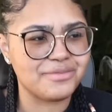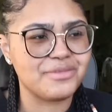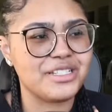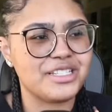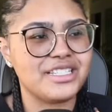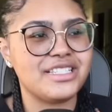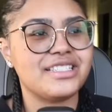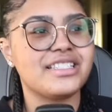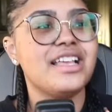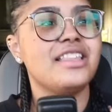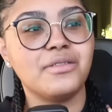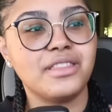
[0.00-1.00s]
which is
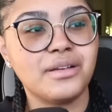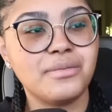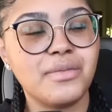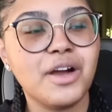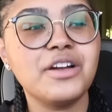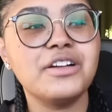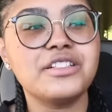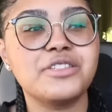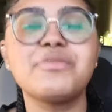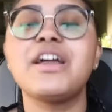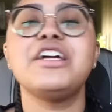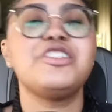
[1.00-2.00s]
the murderous
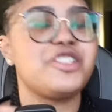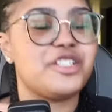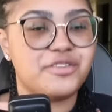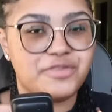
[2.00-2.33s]
rage she